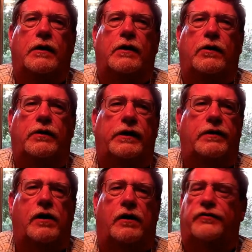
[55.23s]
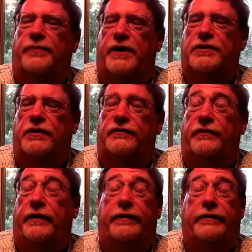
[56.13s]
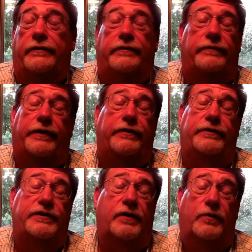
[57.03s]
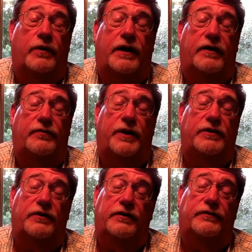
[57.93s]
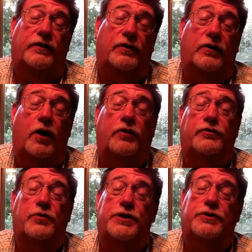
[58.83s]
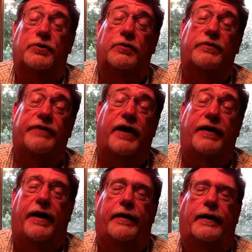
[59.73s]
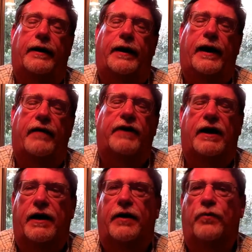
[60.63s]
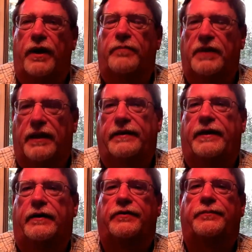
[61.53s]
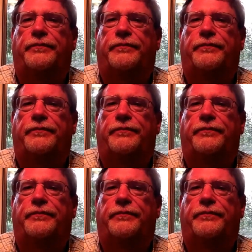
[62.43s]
You need to call a specialist. They couldn't tell me what kind of specialist. So long story short, we found out I have a high red blood count.